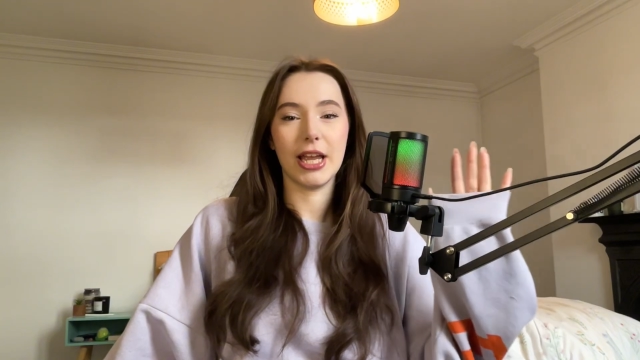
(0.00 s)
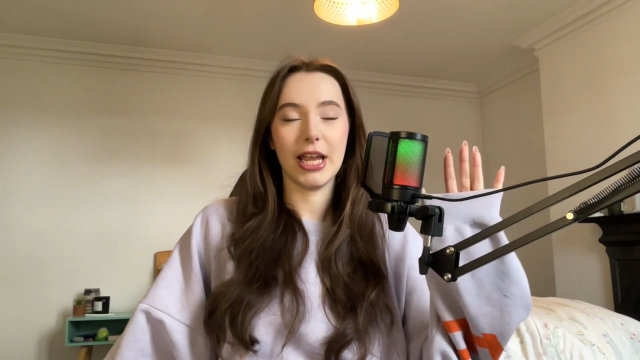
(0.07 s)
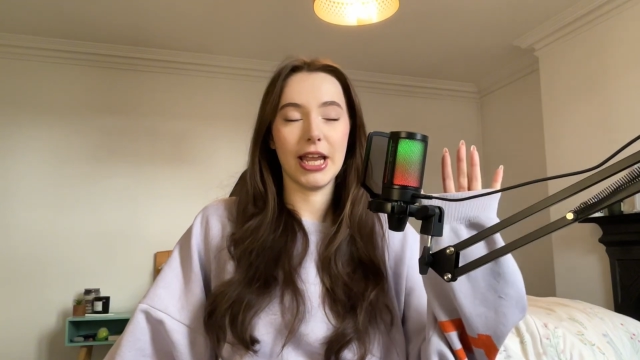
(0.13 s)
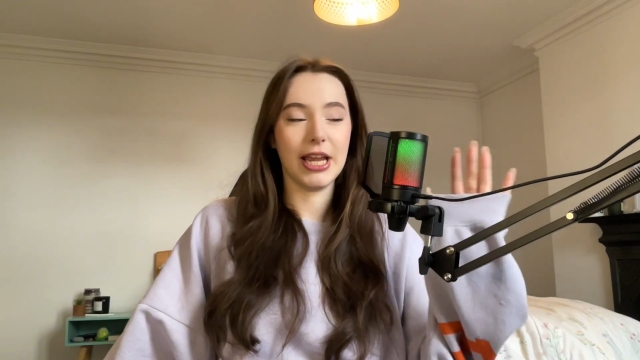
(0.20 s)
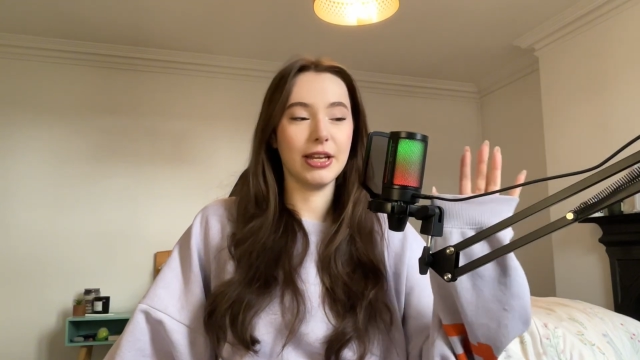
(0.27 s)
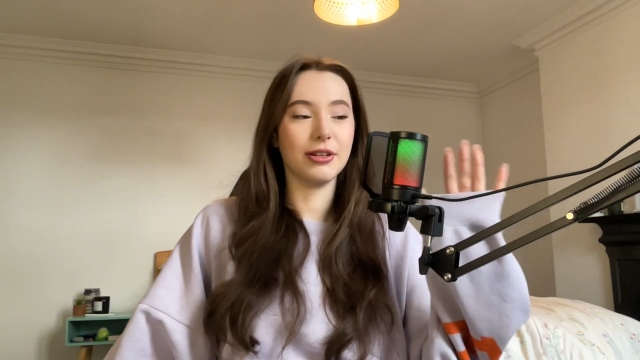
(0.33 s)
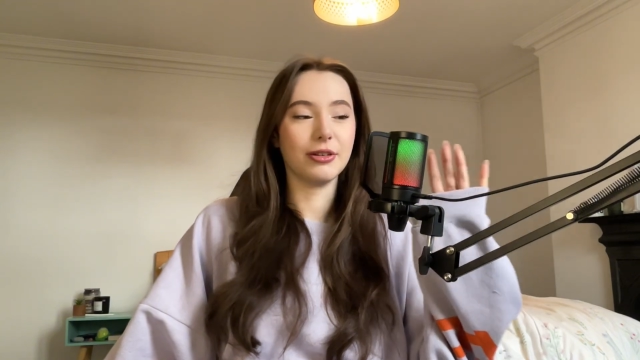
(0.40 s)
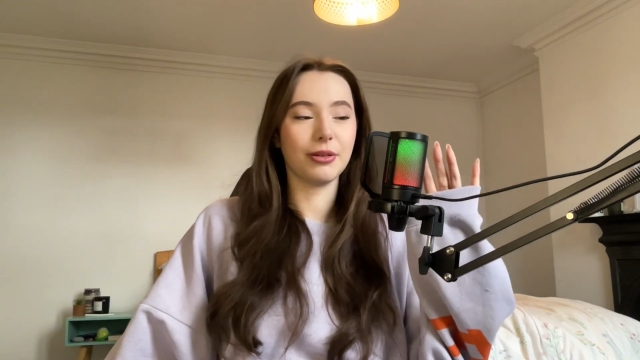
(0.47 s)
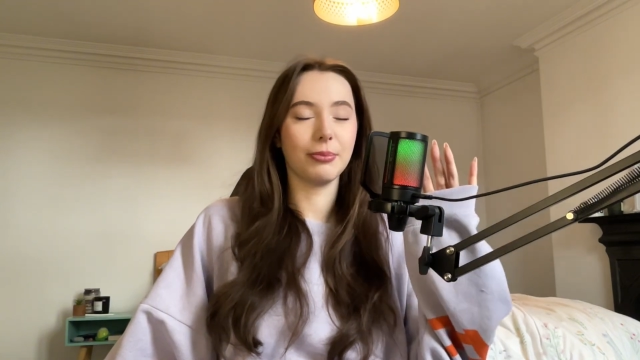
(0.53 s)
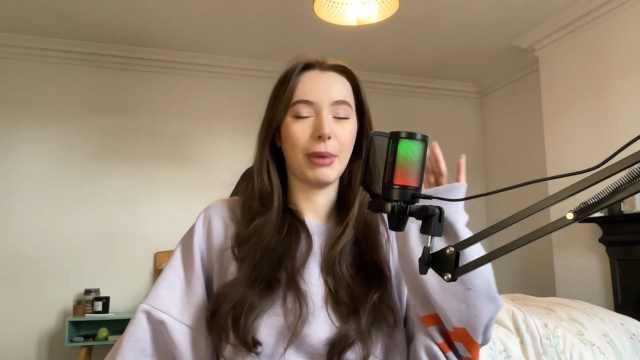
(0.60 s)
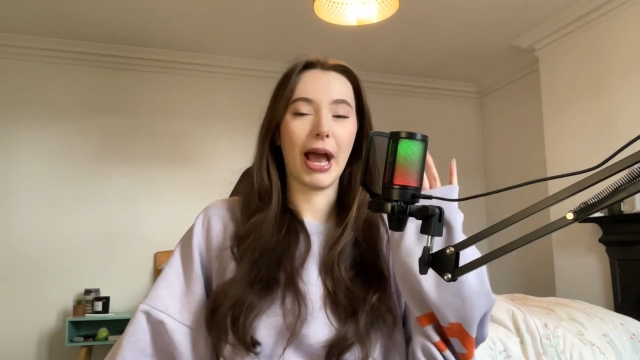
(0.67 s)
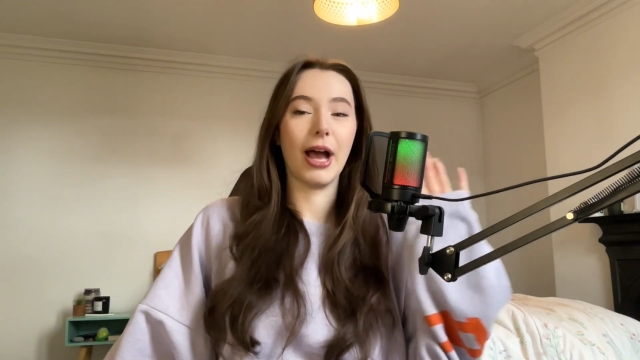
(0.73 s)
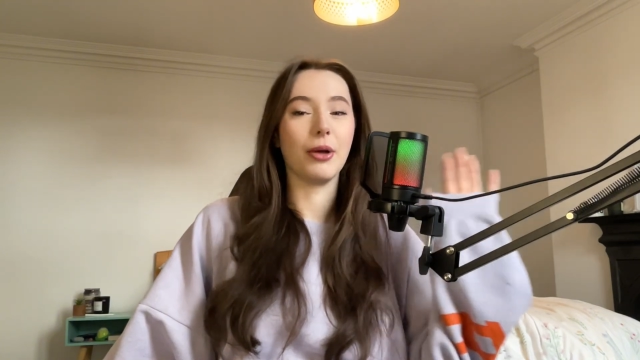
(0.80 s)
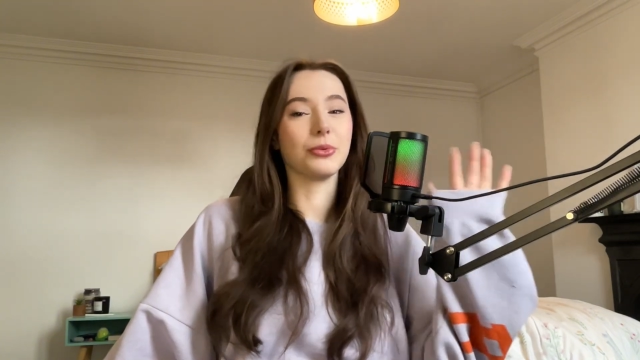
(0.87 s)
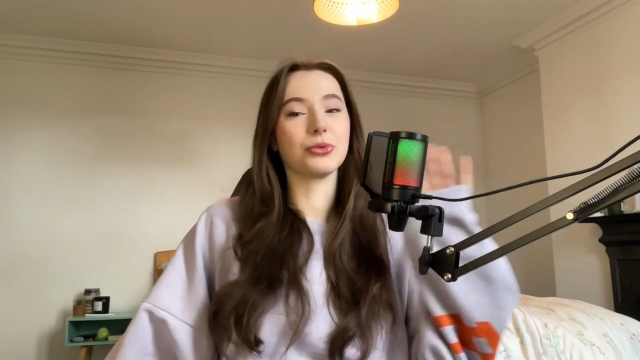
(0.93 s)
in
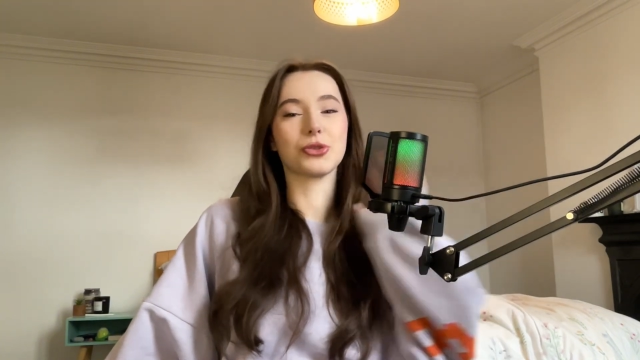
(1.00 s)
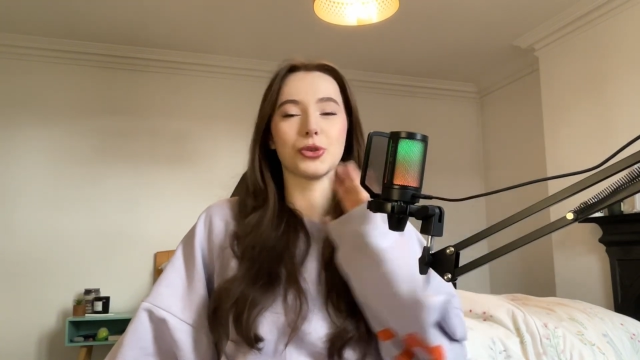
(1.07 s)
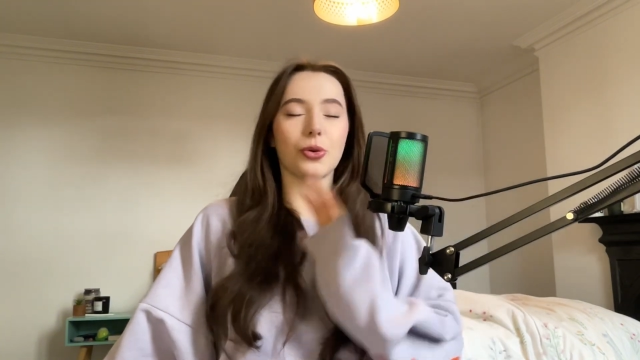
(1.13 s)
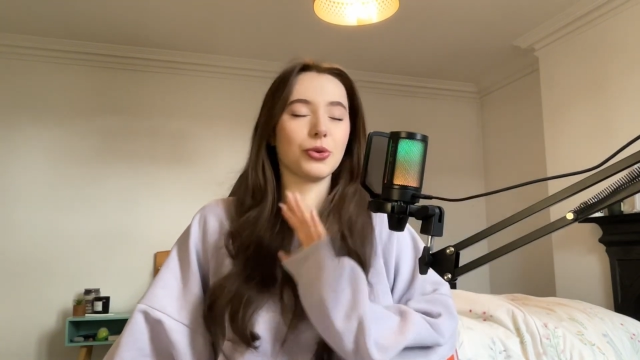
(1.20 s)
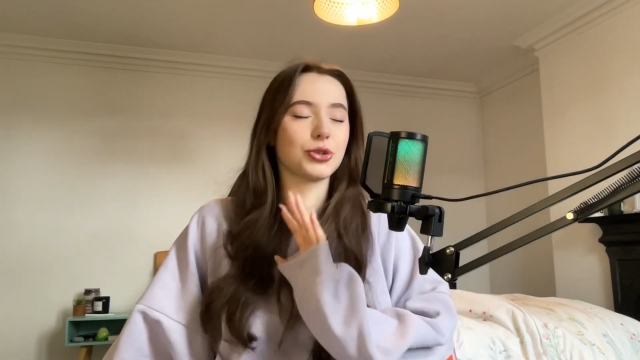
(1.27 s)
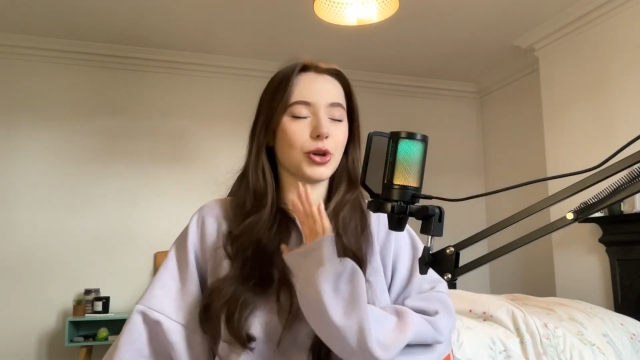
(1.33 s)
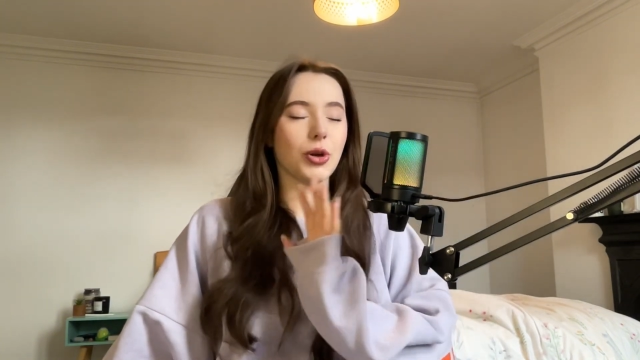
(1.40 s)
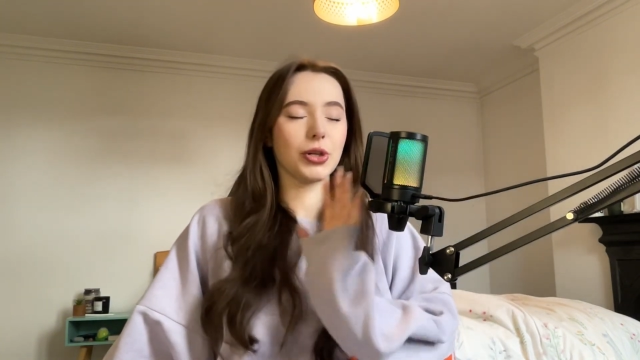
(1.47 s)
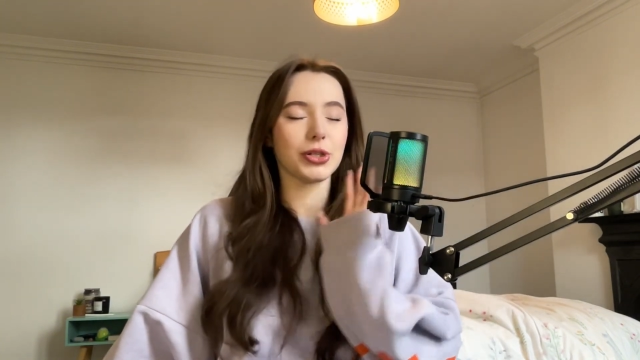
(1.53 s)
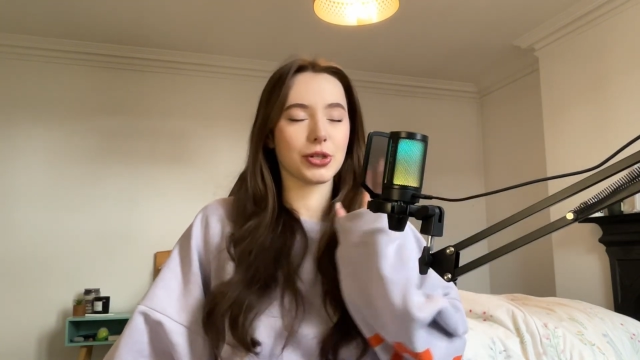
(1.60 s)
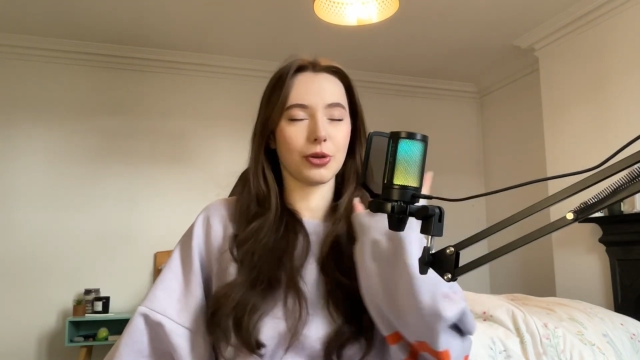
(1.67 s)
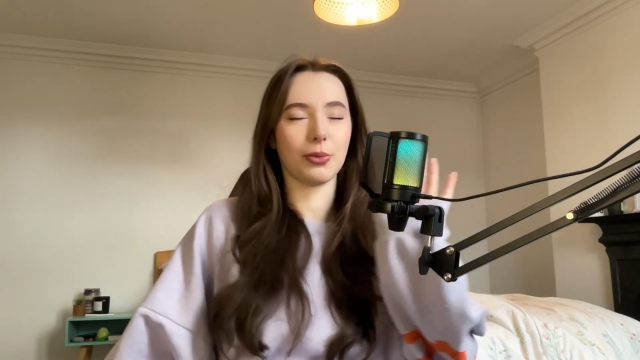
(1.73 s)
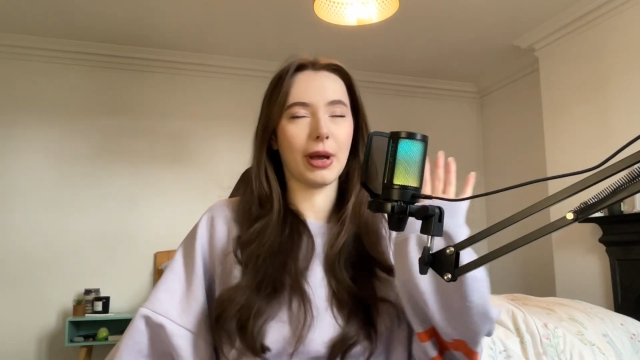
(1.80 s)
pounds or dollars or